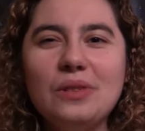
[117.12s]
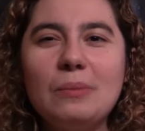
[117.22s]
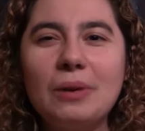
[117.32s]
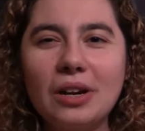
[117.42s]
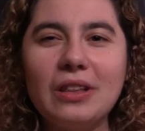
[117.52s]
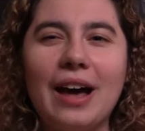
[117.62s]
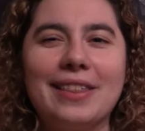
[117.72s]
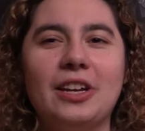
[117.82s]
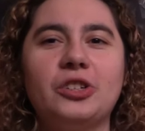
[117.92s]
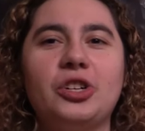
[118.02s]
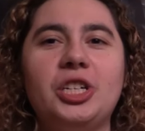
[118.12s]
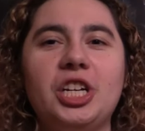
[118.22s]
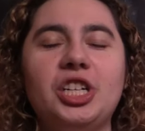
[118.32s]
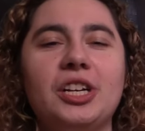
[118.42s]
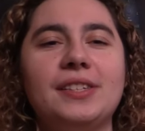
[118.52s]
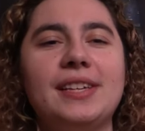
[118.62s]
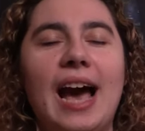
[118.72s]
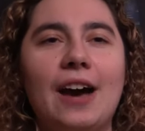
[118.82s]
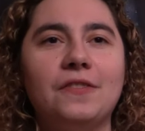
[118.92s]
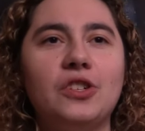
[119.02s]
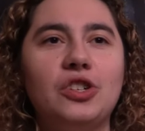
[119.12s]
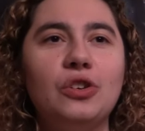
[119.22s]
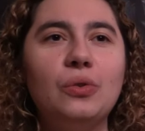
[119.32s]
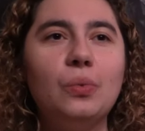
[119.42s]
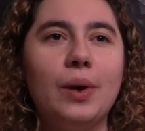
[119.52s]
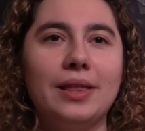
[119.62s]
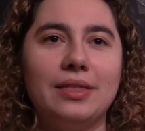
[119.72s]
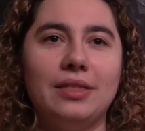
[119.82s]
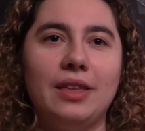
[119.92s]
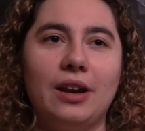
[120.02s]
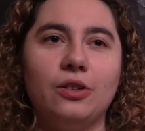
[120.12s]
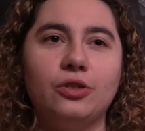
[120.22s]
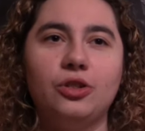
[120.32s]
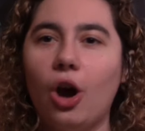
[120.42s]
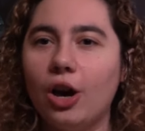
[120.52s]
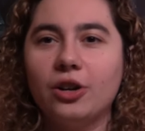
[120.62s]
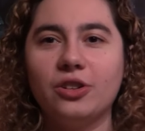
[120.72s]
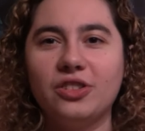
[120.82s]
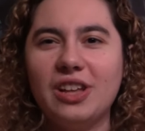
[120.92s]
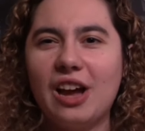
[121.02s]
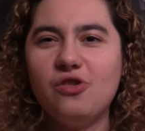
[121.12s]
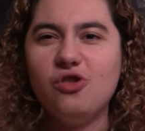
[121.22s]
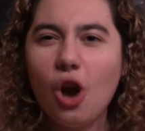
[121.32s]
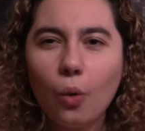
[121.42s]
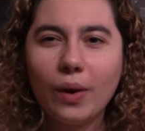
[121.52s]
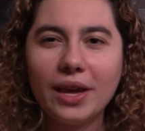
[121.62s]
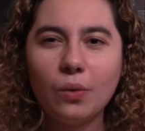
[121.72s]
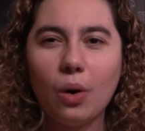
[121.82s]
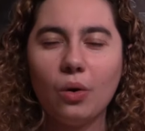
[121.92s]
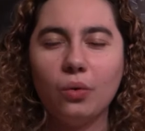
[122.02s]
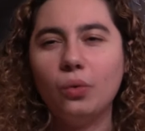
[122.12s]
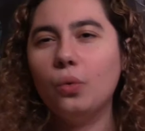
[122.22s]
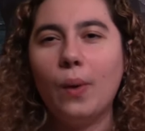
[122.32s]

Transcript: But a lot of their traditions have to do with their daughters not knowing who